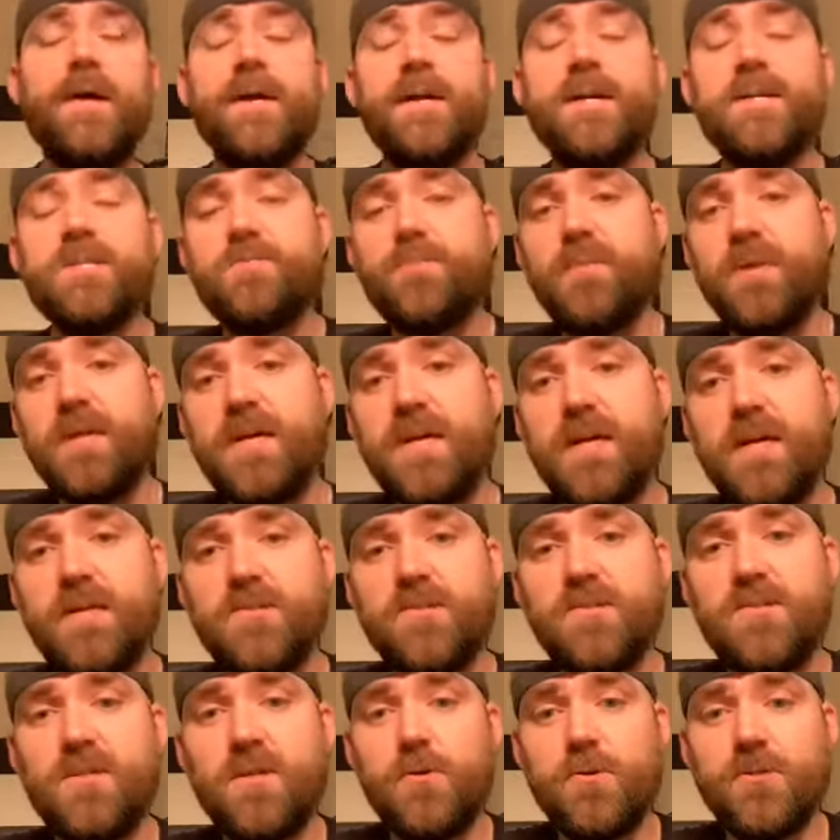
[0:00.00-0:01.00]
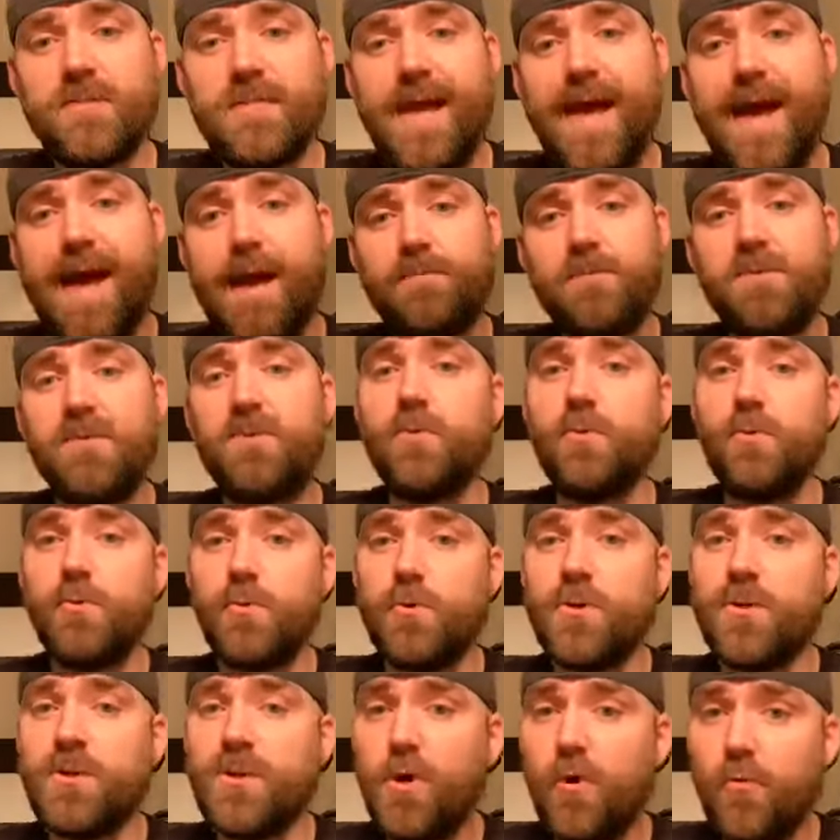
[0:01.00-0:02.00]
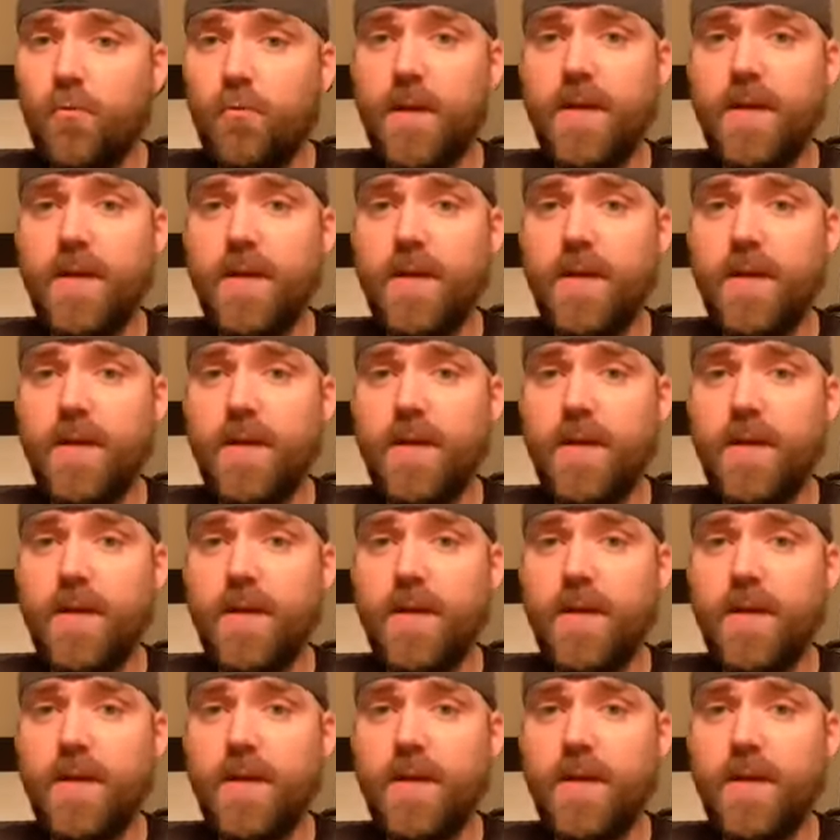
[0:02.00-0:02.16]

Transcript: is because there is absolutely no